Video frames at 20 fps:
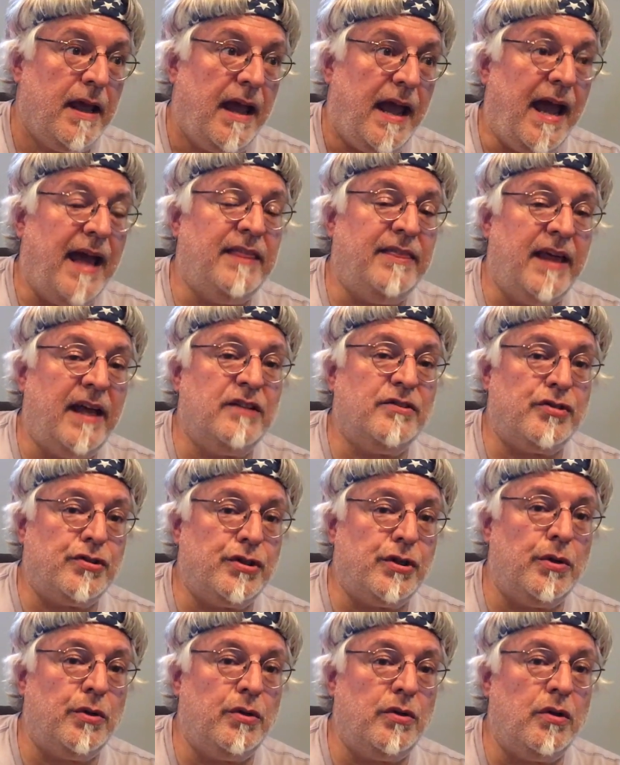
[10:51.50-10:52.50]
And then
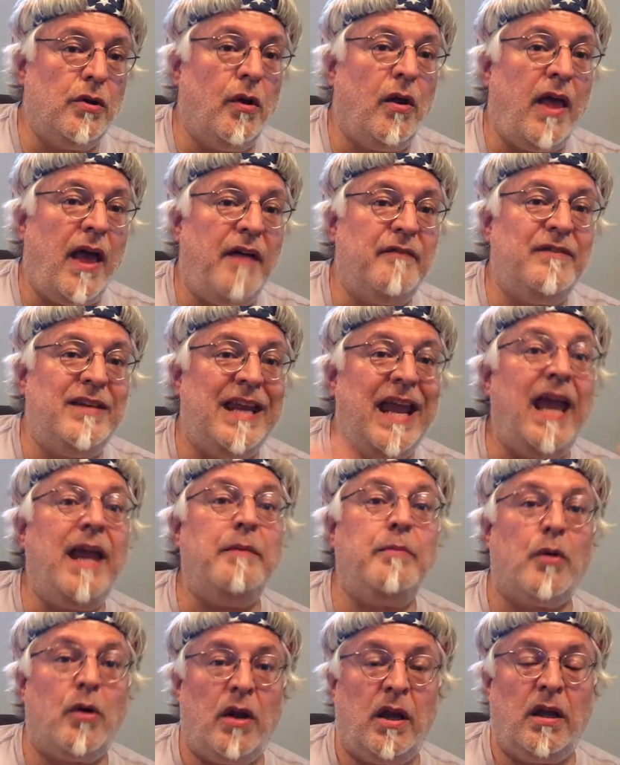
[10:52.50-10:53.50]
soon you'll have
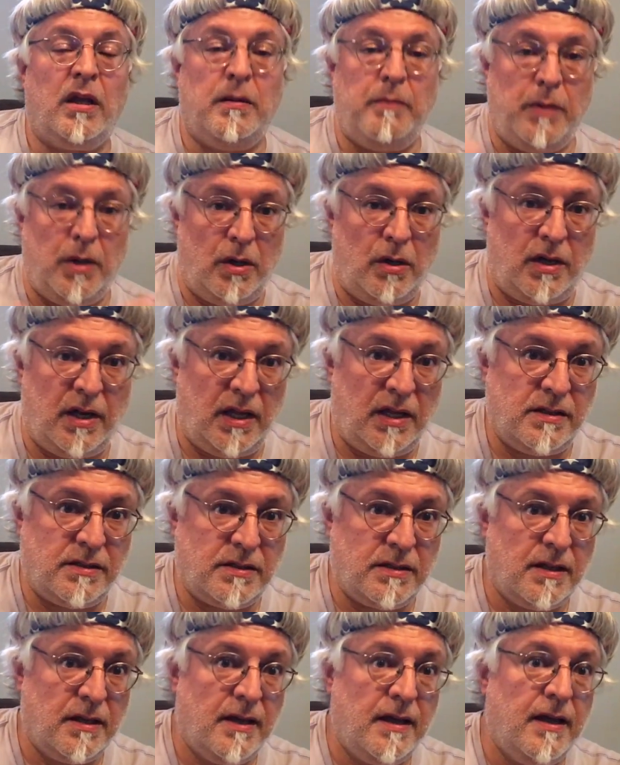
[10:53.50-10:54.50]
neighboring
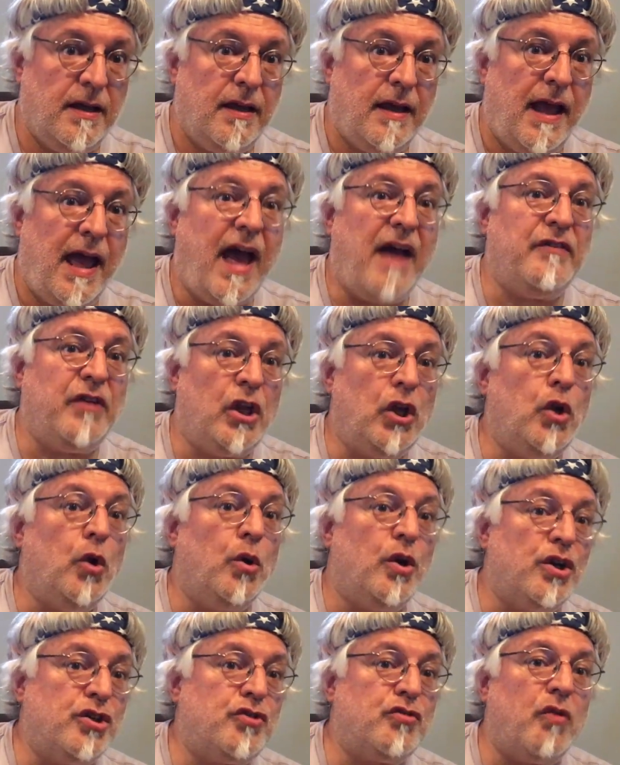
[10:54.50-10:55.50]
communities having
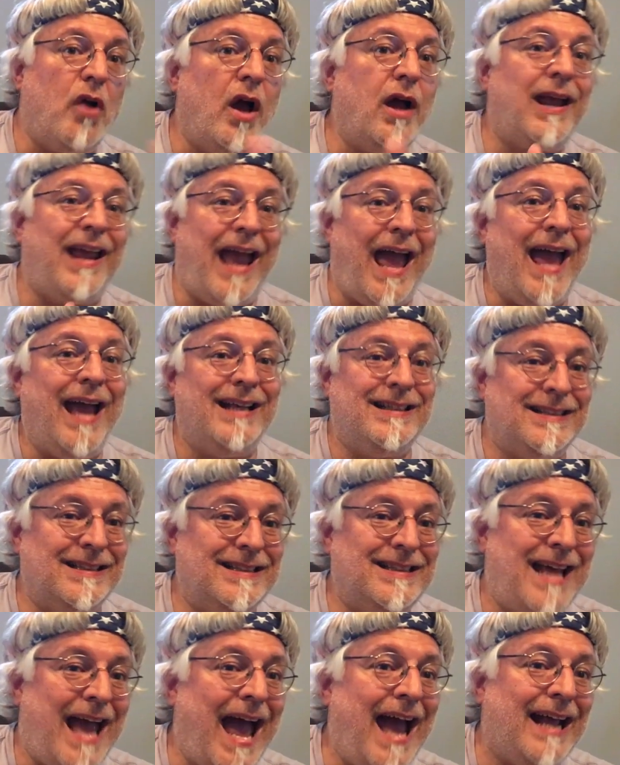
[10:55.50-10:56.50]
your drug gangs
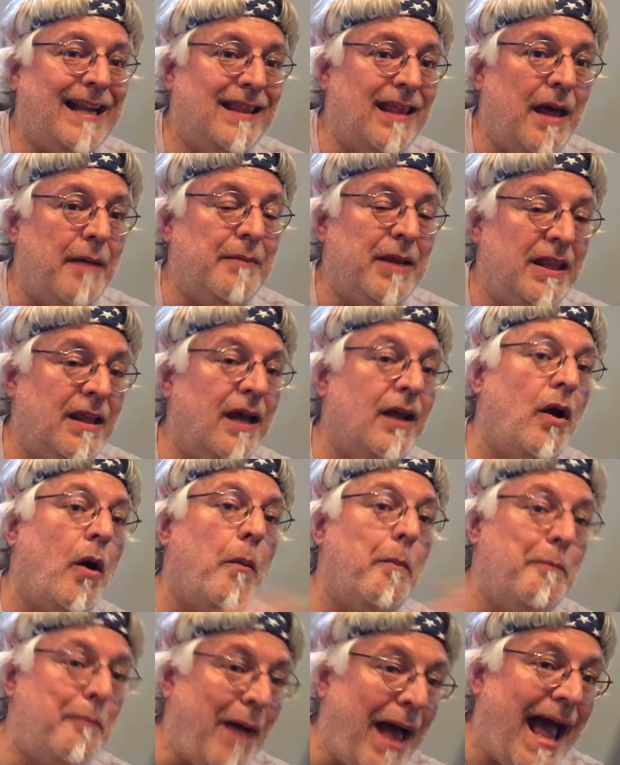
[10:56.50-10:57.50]
attack them and then go
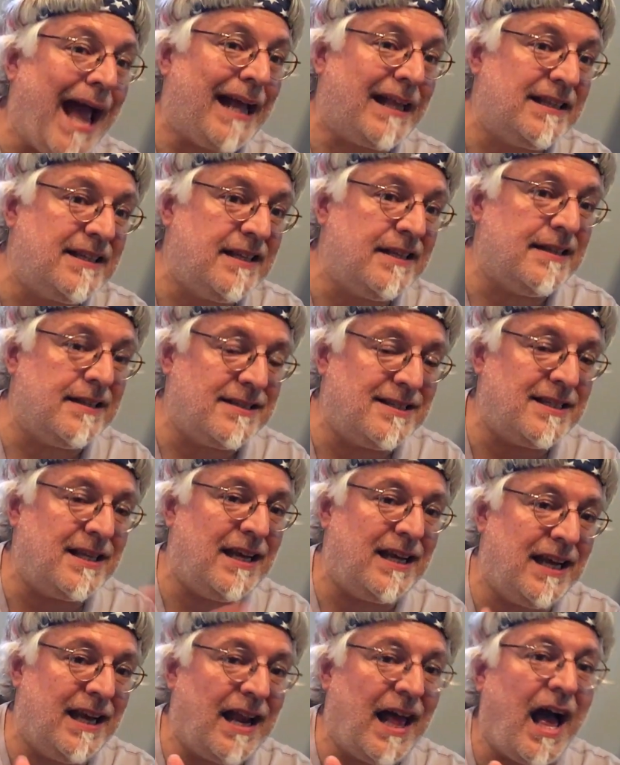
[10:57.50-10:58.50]
back to the
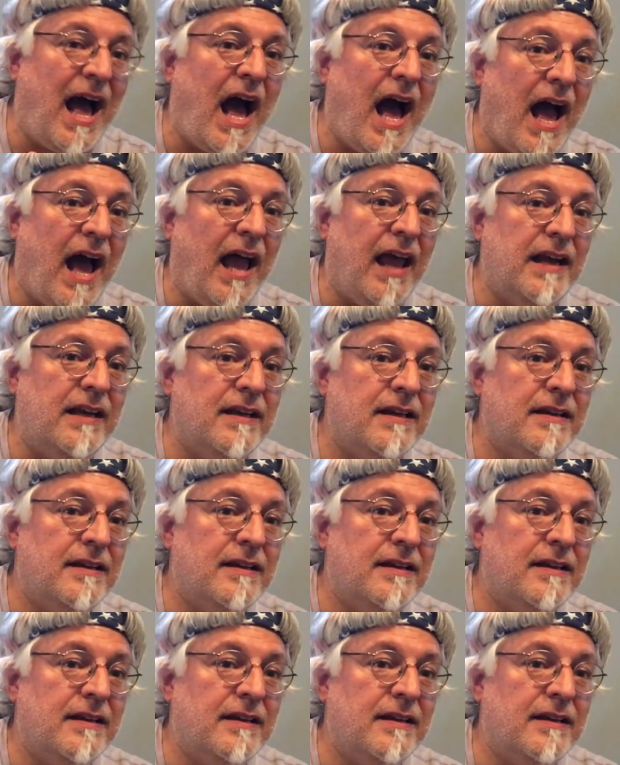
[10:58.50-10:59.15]
city to hide.